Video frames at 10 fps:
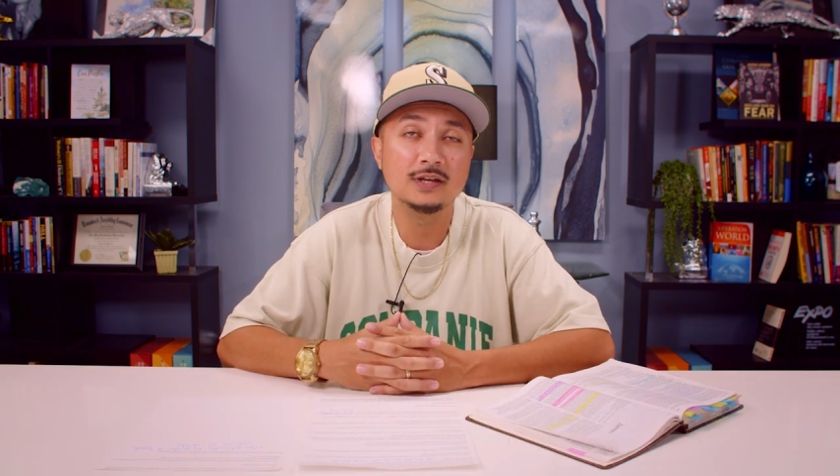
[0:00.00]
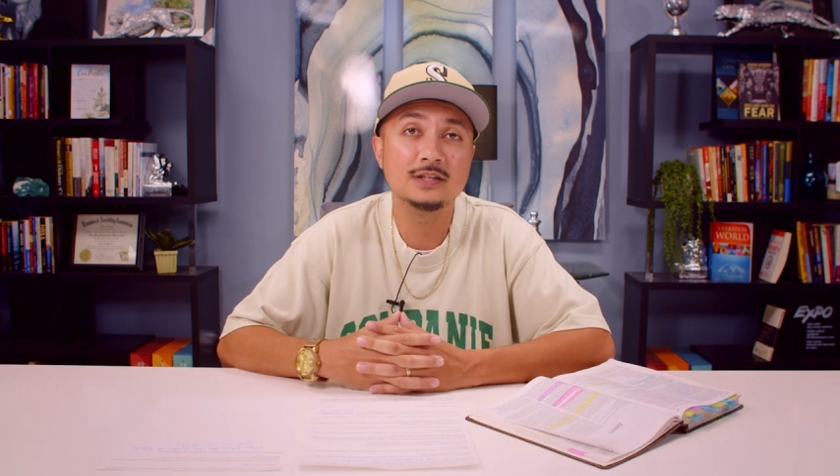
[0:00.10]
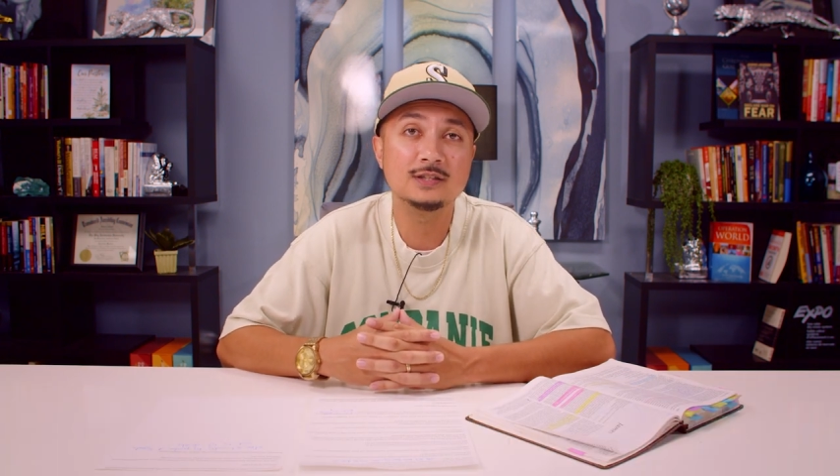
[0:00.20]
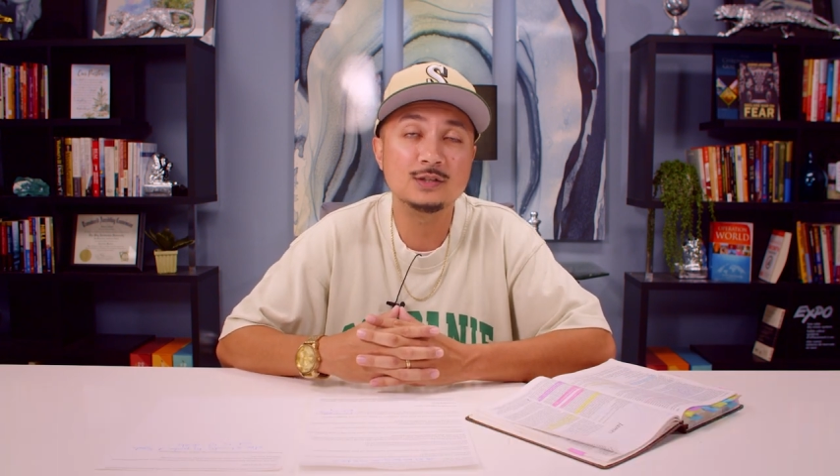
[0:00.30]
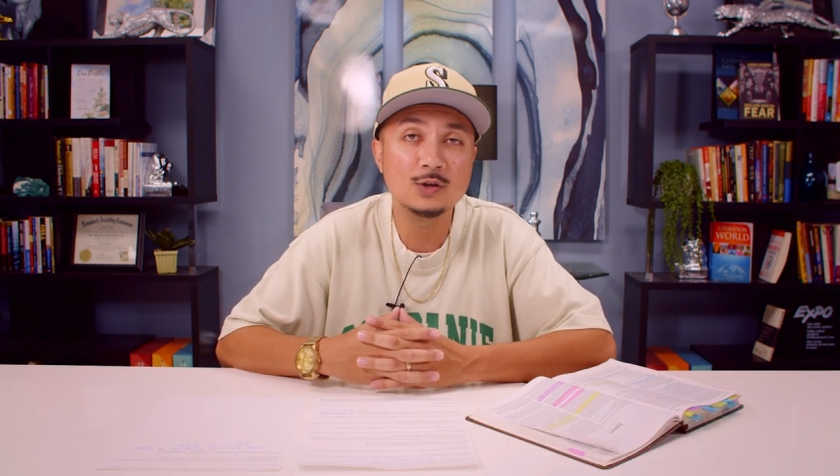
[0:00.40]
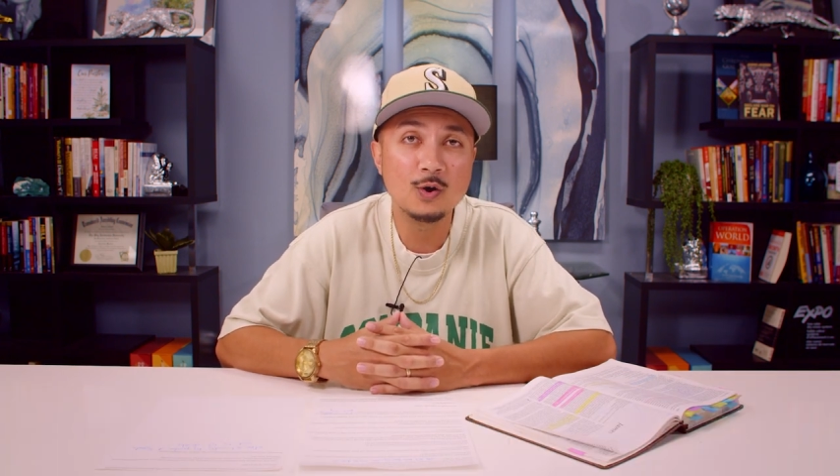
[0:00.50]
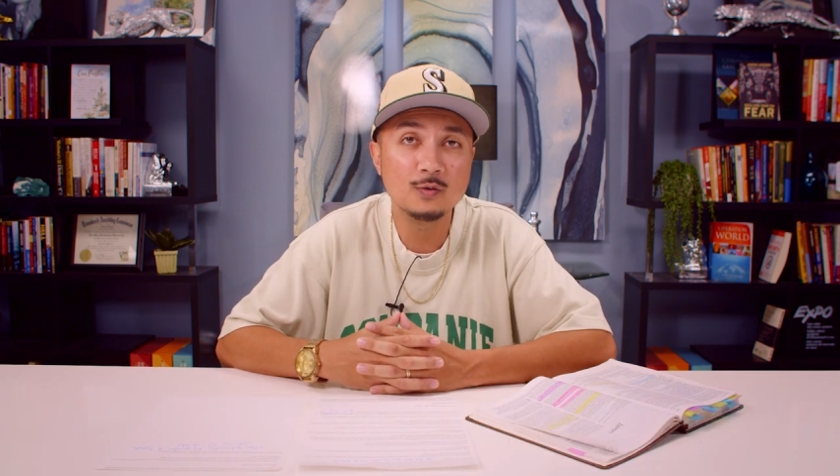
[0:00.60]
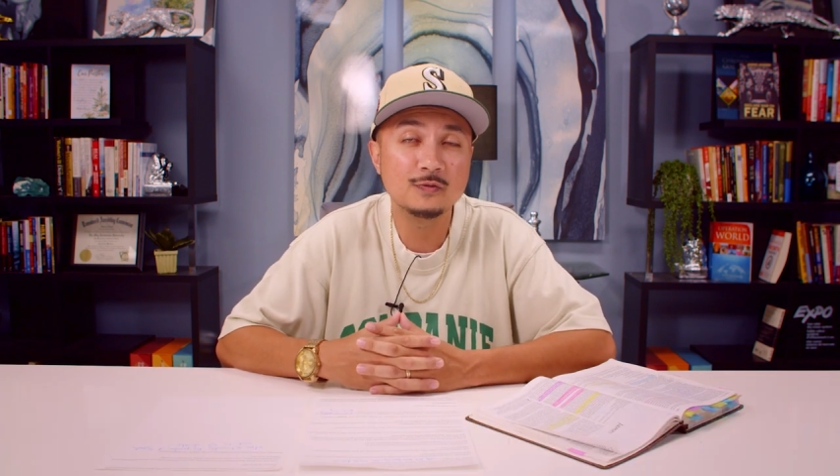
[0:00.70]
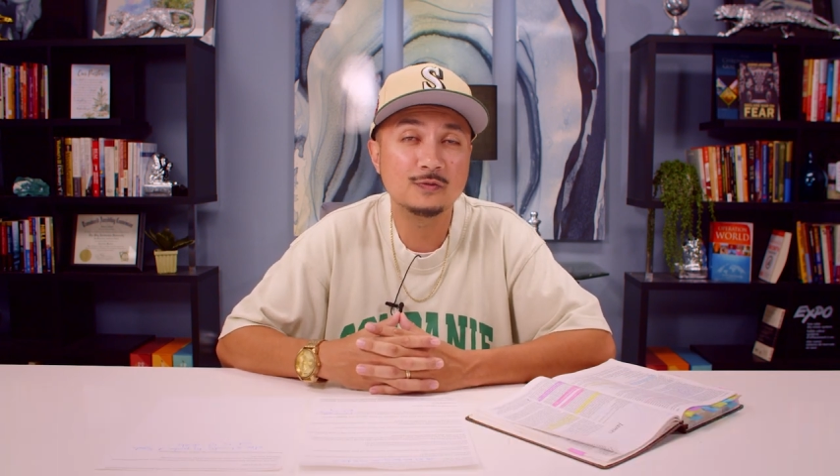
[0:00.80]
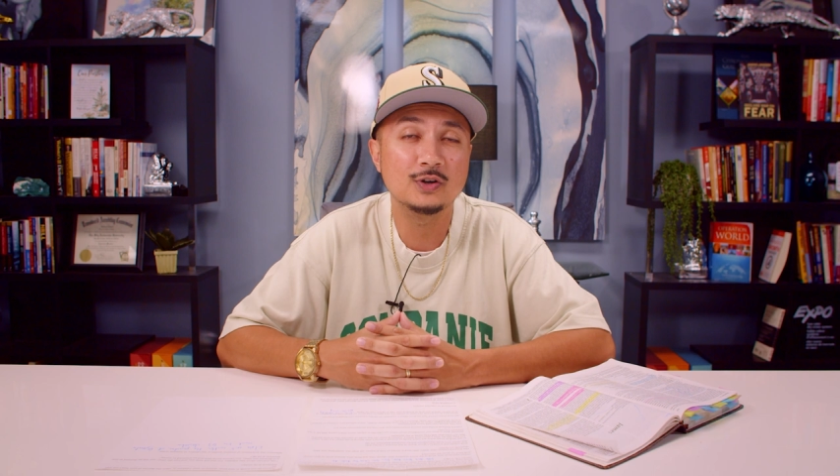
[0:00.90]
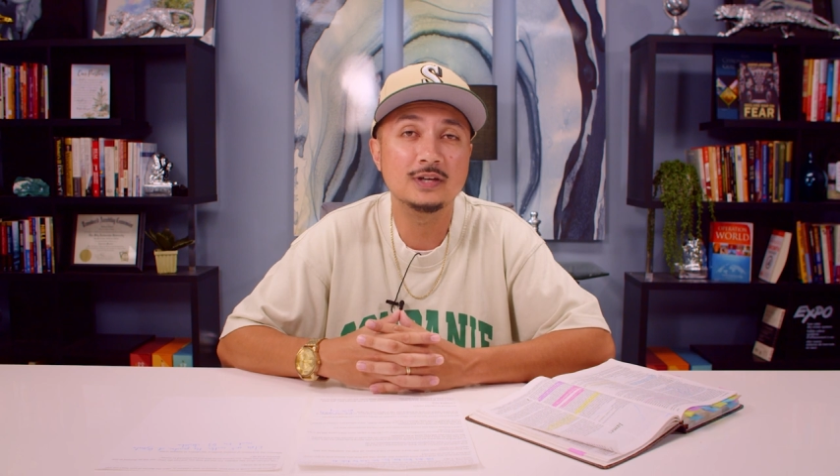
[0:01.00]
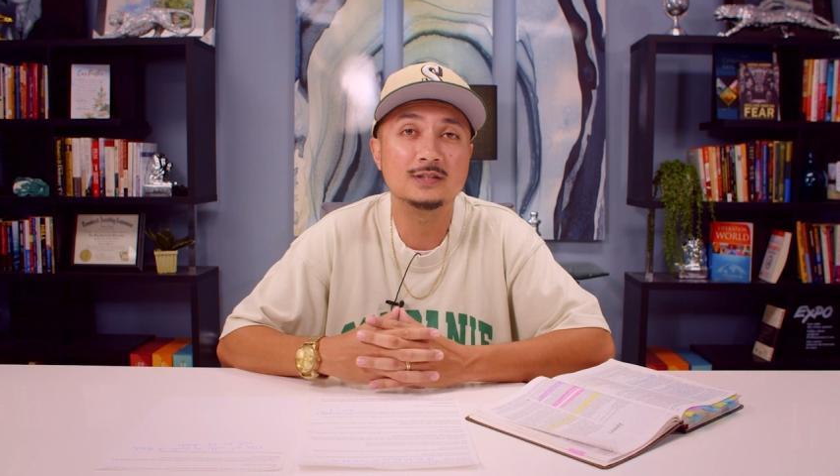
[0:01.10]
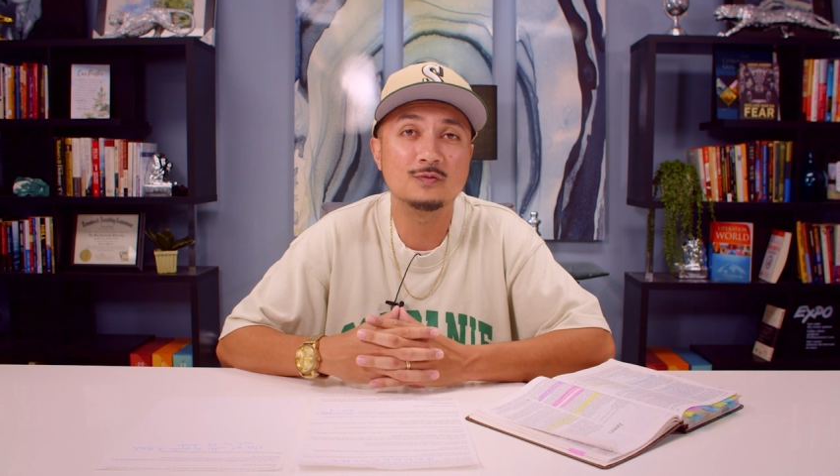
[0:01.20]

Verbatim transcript: it's known for its